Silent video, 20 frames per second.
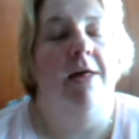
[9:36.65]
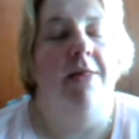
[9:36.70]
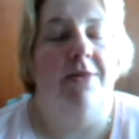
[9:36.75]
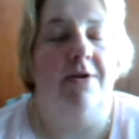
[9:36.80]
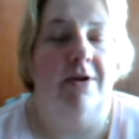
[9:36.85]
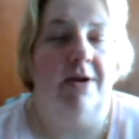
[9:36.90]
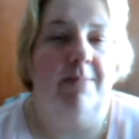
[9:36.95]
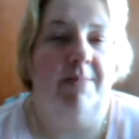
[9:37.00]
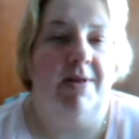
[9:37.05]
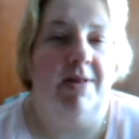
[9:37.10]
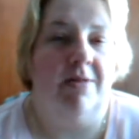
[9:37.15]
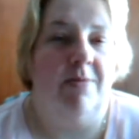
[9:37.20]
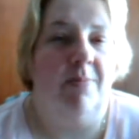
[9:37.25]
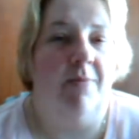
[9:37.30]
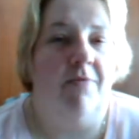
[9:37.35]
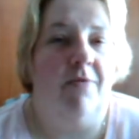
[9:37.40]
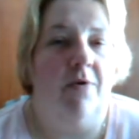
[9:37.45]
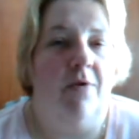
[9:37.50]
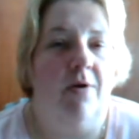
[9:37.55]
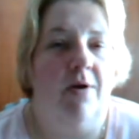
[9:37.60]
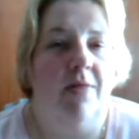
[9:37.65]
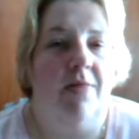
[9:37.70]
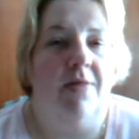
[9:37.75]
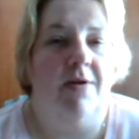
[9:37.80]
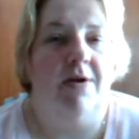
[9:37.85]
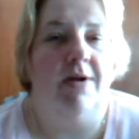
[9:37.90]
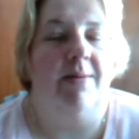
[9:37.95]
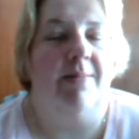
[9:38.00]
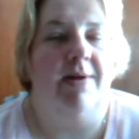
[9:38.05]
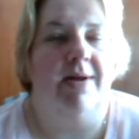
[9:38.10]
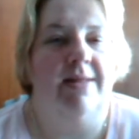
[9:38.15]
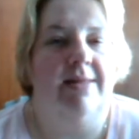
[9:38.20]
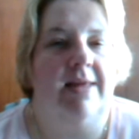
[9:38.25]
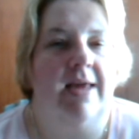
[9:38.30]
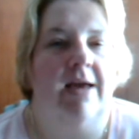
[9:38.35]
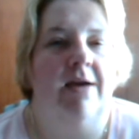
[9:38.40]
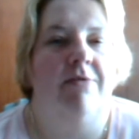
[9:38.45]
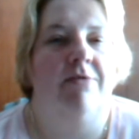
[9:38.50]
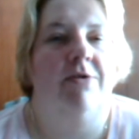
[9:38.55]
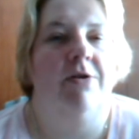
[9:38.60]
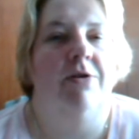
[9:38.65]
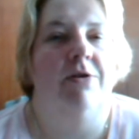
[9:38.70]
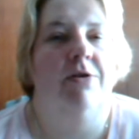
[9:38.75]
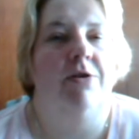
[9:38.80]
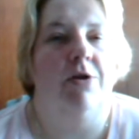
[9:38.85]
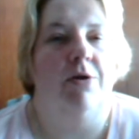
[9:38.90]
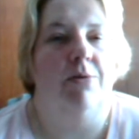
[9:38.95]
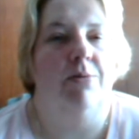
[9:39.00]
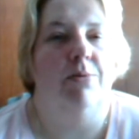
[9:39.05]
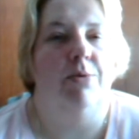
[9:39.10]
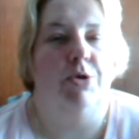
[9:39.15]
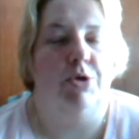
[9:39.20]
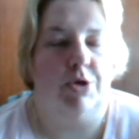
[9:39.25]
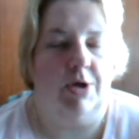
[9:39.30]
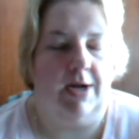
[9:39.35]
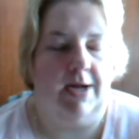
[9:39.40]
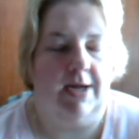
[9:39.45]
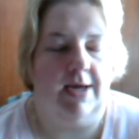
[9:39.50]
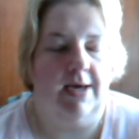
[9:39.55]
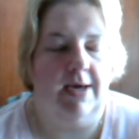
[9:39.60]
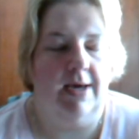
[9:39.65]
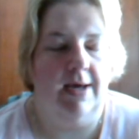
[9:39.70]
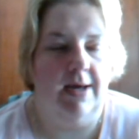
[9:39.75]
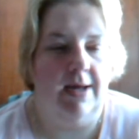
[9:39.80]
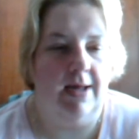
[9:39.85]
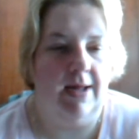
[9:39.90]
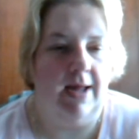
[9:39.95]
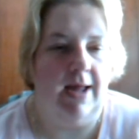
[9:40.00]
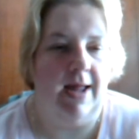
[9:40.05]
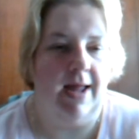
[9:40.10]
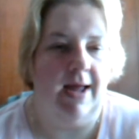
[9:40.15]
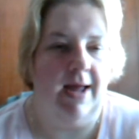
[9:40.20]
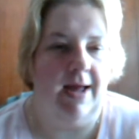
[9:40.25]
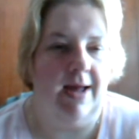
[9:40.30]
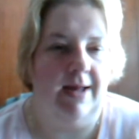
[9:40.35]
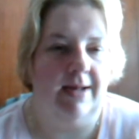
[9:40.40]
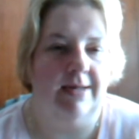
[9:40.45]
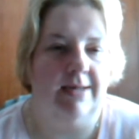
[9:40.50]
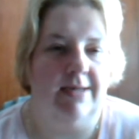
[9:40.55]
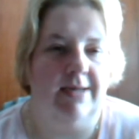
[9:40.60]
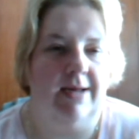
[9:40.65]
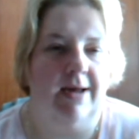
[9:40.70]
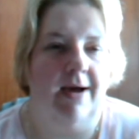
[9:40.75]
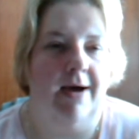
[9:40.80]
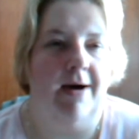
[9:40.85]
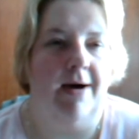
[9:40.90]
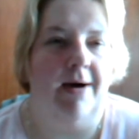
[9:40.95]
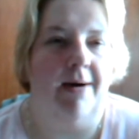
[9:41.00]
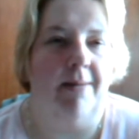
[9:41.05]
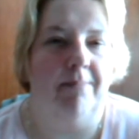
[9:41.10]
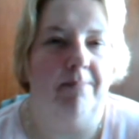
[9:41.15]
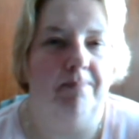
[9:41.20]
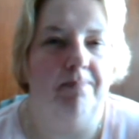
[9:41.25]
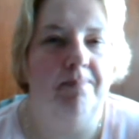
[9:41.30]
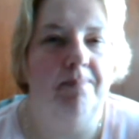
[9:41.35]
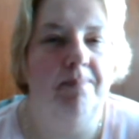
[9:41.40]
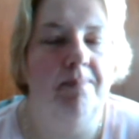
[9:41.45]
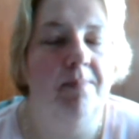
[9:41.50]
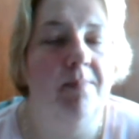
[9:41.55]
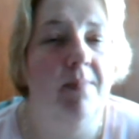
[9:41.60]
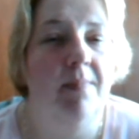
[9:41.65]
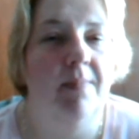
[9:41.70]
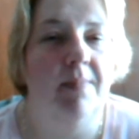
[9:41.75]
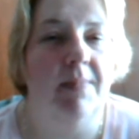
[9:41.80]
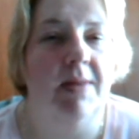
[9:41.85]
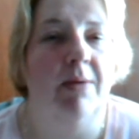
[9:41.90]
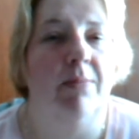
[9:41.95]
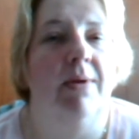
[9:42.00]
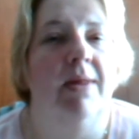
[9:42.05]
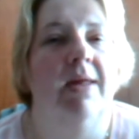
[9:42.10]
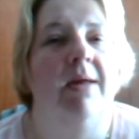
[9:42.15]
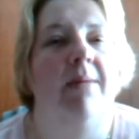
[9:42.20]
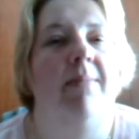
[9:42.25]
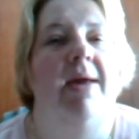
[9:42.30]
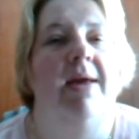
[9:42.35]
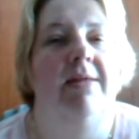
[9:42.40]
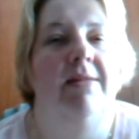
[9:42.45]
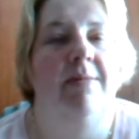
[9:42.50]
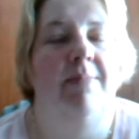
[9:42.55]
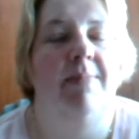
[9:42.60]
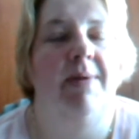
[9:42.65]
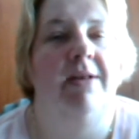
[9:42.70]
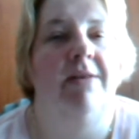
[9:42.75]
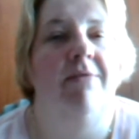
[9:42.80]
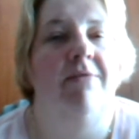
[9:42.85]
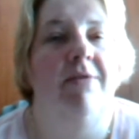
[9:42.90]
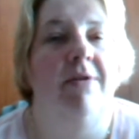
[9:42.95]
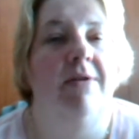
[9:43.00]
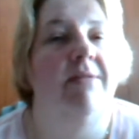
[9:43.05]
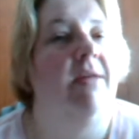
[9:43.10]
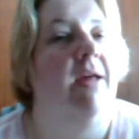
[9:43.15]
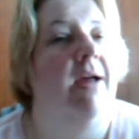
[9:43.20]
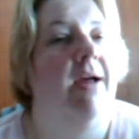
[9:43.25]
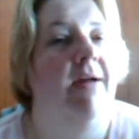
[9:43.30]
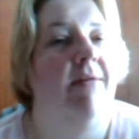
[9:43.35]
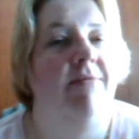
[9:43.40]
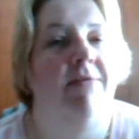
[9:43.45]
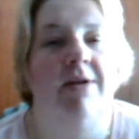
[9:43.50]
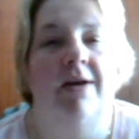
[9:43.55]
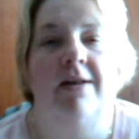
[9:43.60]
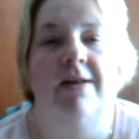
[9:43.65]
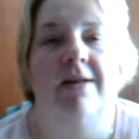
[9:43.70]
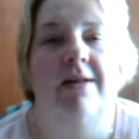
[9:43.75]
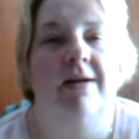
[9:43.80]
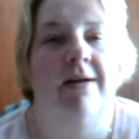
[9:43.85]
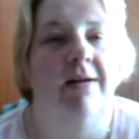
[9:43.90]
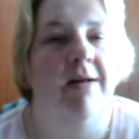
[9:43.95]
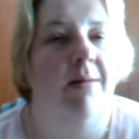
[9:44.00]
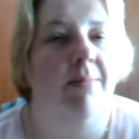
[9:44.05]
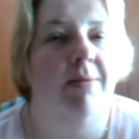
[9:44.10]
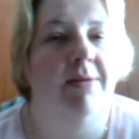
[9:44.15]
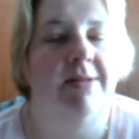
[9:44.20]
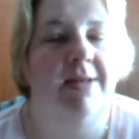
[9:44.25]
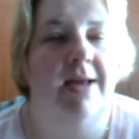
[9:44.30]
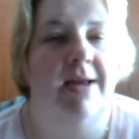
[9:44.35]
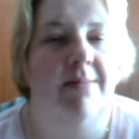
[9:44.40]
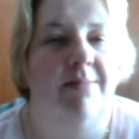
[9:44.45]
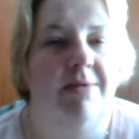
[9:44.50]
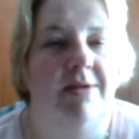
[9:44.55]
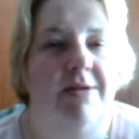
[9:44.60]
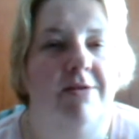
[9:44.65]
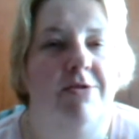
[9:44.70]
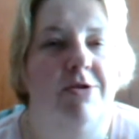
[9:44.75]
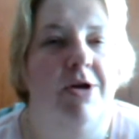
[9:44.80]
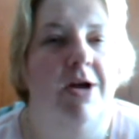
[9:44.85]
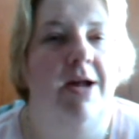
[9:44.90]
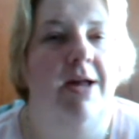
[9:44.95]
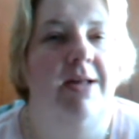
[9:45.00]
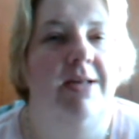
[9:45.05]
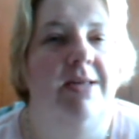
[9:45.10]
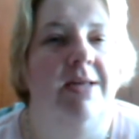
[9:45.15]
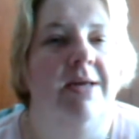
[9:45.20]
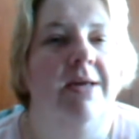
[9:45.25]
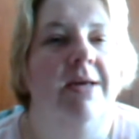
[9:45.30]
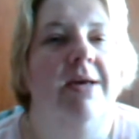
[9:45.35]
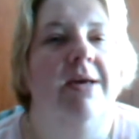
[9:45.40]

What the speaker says: 30 minutes before and 30 minutes after, don't drink. And it really makes a big difference. I've done it a couple times and tried